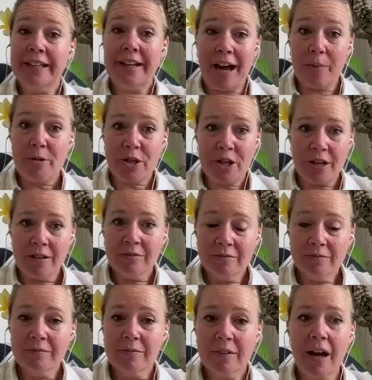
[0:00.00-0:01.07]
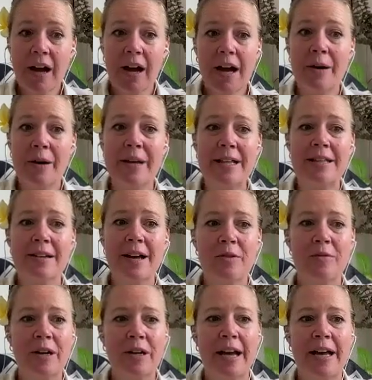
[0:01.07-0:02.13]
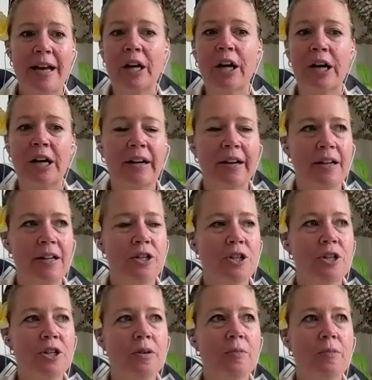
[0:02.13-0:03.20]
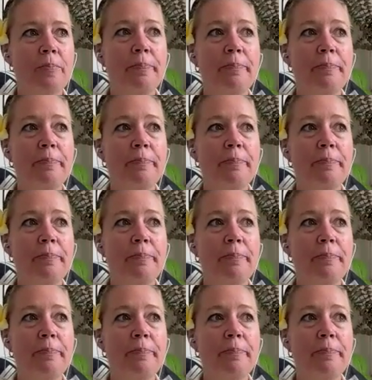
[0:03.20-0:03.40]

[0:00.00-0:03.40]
certainly an option. It's not one I encourage,